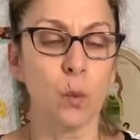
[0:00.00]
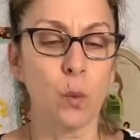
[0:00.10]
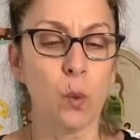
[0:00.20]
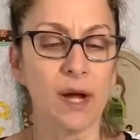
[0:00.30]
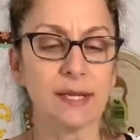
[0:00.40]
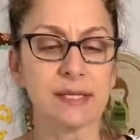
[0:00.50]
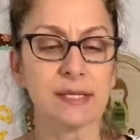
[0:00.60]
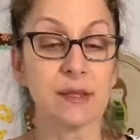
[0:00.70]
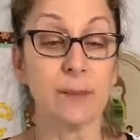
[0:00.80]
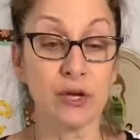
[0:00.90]
what
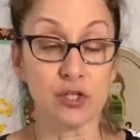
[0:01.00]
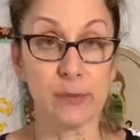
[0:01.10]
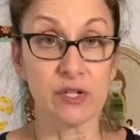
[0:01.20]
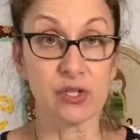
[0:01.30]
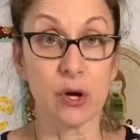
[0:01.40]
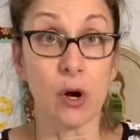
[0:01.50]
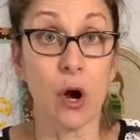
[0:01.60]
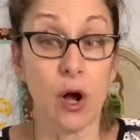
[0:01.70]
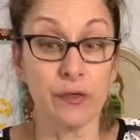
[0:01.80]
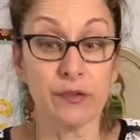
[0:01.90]
the measurements are
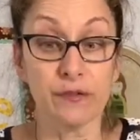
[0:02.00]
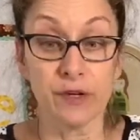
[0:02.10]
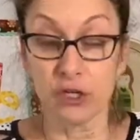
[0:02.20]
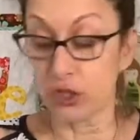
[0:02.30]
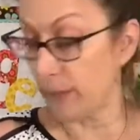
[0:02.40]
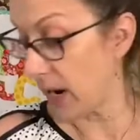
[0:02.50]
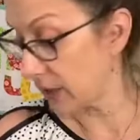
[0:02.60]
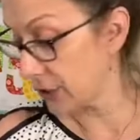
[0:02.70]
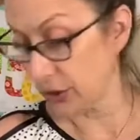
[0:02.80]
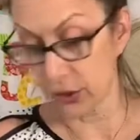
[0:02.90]
on the finished box
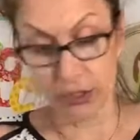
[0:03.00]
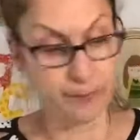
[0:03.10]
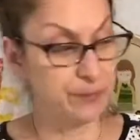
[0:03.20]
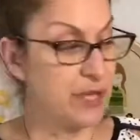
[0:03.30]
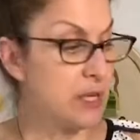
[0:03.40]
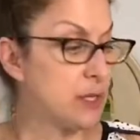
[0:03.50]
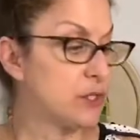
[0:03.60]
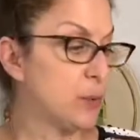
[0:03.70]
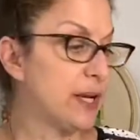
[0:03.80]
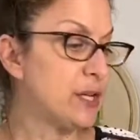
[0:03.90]
cushion. So
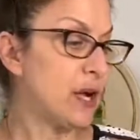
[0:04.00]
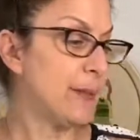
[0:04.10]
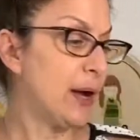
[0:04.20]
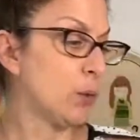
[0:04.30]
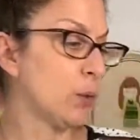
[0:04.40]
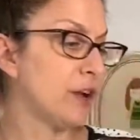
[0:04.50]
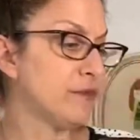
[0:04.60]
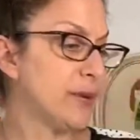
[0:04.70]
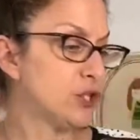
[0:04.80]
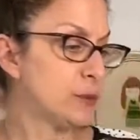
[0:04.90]
when I talk about rough
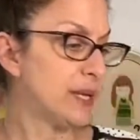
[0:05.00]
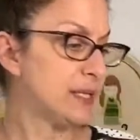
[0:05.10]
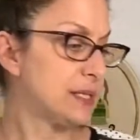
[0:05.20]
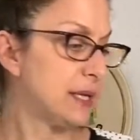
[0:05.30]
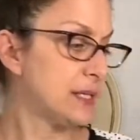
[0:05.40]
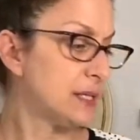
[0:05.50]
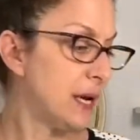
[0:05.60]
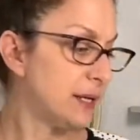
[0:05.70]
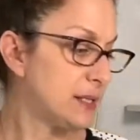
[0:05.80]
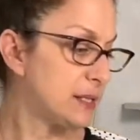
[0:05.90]
measurements, it's not
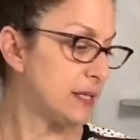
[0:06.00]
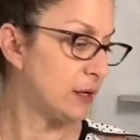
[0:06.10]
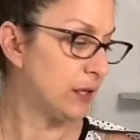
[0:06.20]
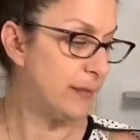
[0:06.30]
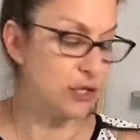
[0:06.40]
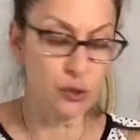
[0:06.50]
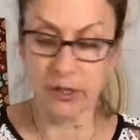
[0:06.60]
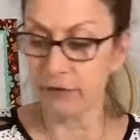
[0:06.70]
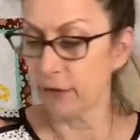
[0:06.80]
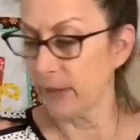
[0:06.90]
necessarily measuring
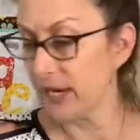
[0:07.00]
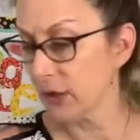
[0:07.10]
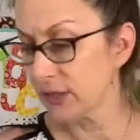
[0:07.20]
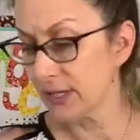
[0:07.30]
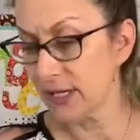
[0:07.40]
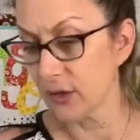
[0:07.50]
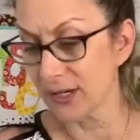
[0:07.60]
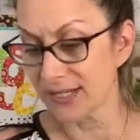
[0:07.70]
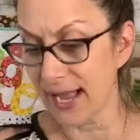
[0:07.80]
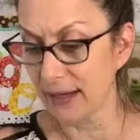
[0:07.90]
from here to here
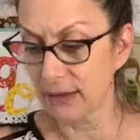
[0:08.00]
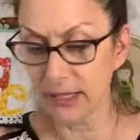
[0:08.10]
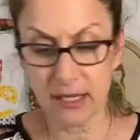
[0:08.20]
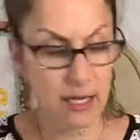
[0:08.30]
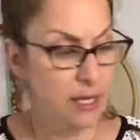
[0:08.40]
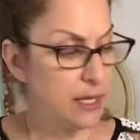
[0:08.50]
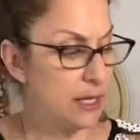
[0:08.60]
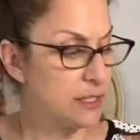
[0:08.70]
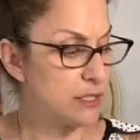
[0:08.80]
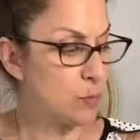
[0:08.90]
exactly.
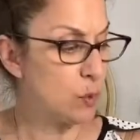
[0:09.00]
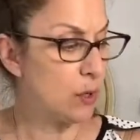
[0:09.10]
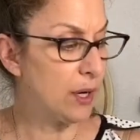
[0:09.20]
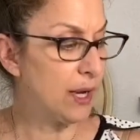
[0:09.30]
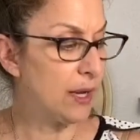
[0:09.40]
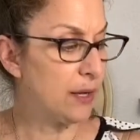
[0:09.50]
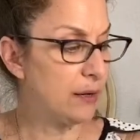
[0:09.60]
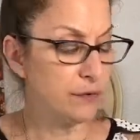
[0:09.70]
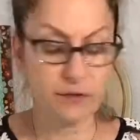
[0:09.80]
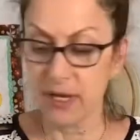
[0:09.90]
It's more
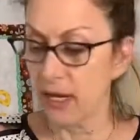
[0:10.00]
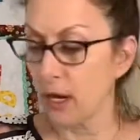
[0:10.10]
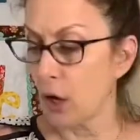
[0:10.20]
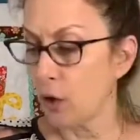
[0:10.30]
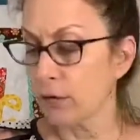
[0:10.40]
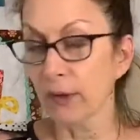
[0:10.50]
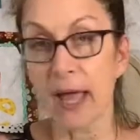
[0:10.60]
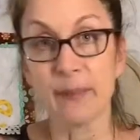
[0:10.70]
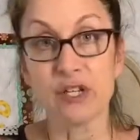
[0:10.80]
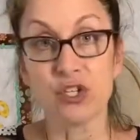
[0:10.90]
of
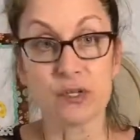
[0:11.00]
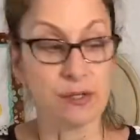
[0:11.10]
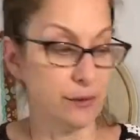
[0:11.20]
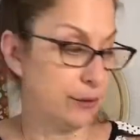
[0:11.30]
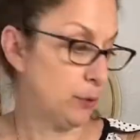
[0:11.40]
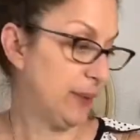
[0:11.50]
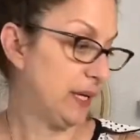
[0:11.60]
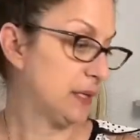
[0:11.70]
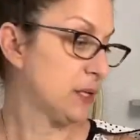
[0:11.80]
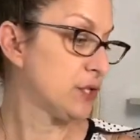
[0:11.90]
overlapping just a little
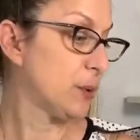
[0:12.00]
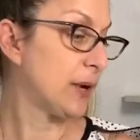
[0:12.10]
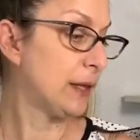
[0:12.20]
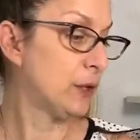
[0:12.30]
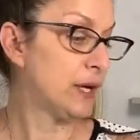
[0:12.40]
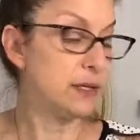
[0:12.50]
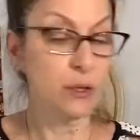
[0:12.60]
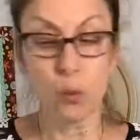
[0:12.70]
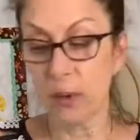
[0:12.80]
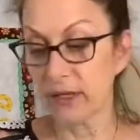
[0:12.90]
bit. So when I look at the
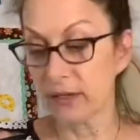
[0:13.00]
width